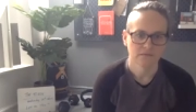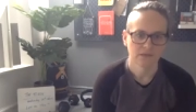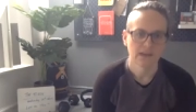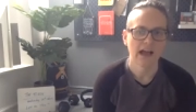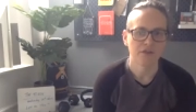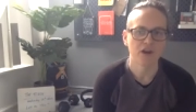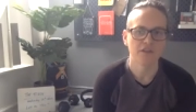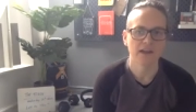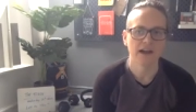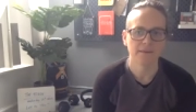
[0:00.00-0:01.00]
Yeah, I thought
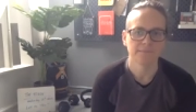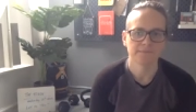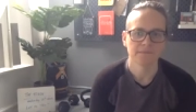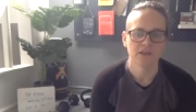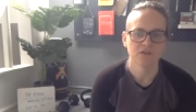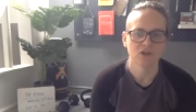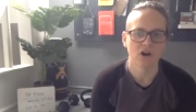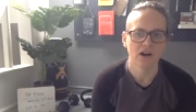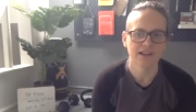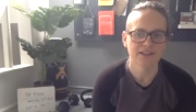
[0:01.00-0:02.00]
that. You've
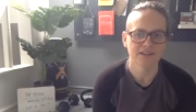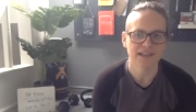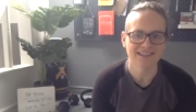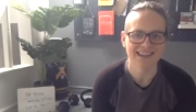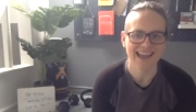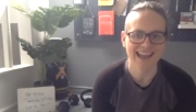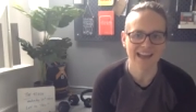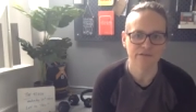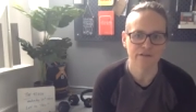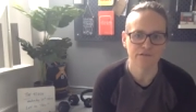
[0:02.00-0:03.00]
got, it's
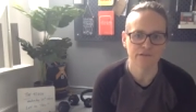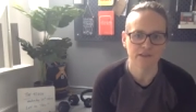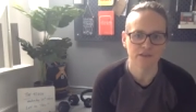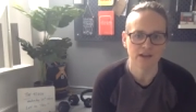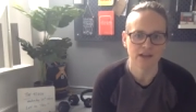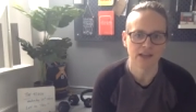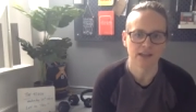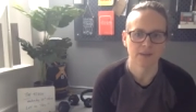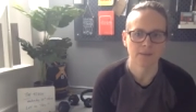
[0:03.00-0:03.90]
9:53.